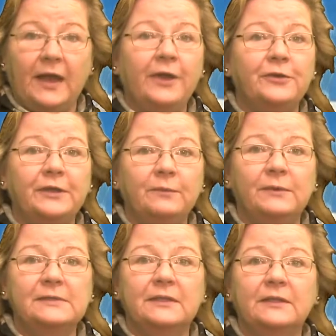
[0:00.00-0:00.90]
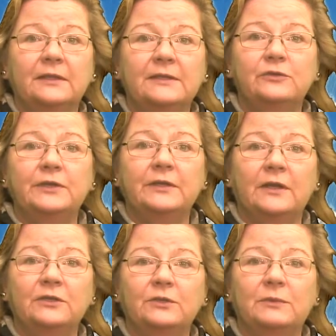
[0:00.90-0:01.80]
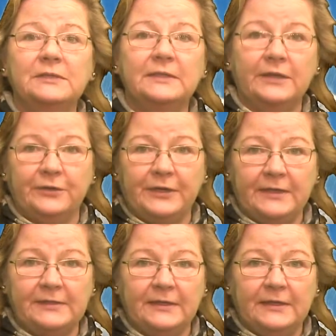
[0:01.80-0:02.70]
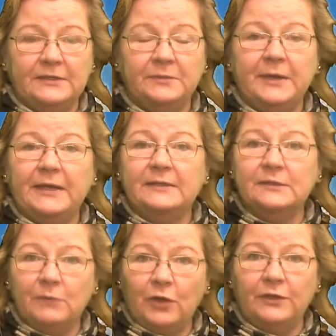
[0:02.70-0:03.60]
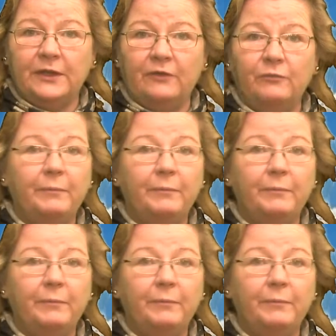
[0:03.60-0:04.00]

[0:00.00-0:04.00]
irony was that the laser technology wasn't there yet to make a small enough,